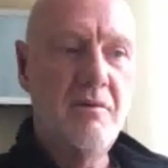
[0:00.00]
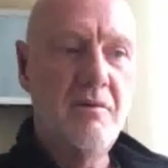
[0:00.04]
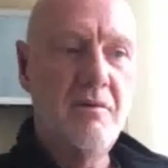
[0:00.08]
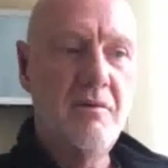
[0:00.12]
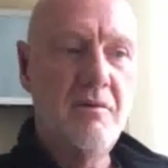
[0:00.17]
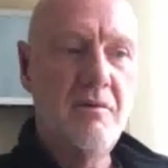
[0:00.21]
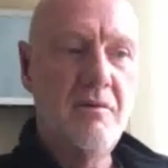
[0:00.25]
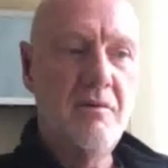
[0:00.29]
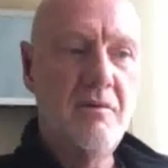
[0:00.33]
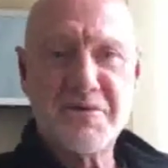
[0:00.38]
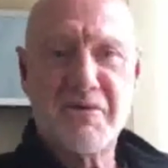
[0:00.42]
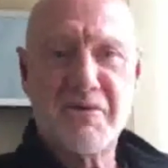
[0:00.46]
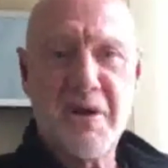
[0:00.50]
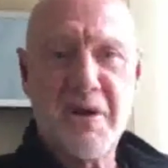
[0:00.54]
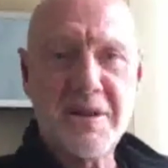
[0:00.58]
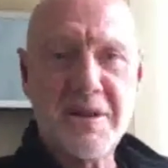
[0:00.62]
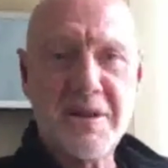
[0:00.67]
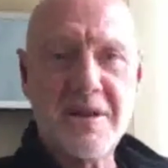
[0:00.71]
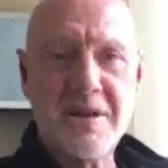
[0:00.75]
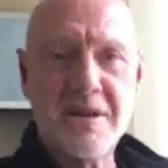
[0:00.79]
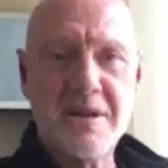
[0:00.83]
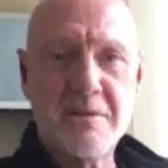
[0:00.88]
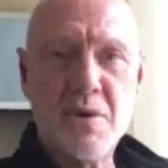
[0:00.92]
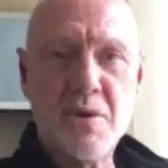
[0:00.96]
Relationships,
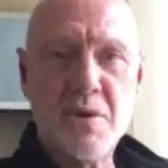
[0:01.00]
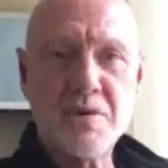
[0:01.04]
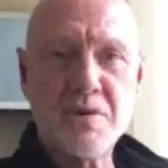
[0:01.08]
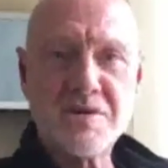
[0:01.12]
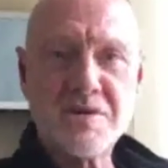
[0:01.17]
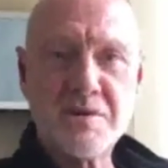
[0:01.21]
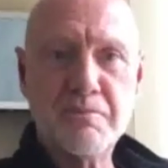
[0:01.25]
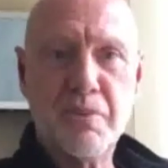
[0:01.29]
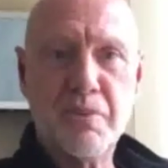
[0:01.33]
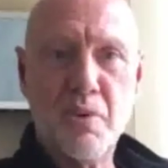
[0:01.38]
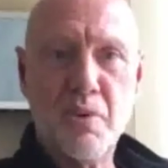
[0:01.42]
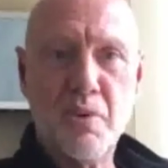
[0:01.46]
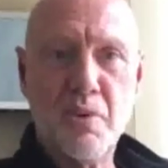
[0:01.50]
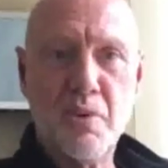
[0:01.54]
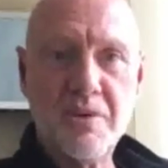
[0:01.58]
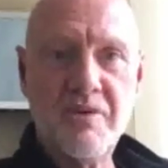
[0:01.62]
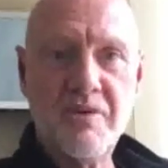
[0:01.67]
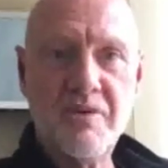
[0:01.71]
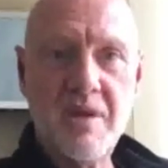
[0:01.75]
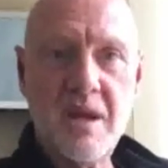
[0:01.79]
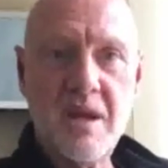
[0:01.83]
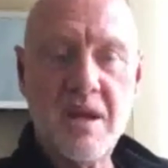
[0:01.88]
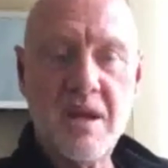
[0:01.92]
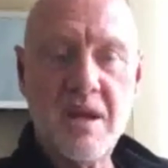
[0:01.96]
frankly, are the most
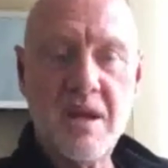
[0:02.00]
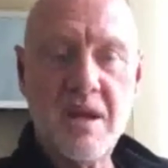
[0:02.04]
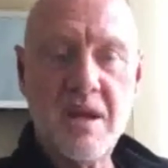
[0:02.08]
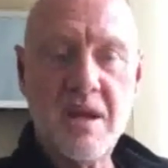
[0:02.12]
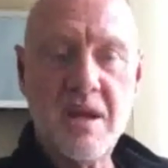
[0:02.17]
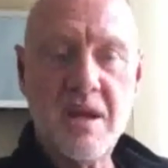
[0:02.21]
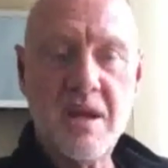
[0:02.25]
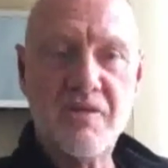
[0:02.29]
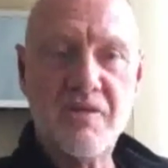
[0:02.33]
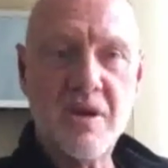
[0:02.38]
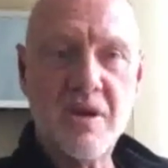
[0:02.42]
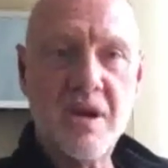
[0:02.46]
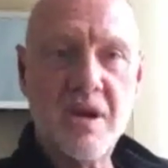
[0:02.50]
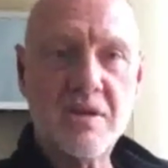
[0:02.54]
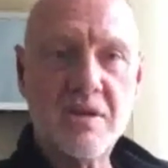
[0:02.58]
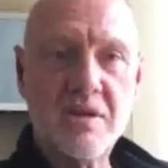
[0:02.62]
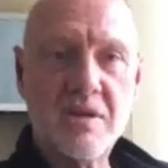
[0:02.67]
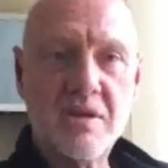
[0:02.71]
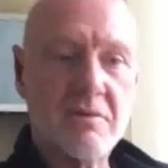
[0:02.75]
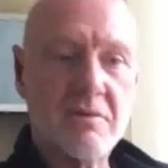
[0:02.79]
important thing. If you get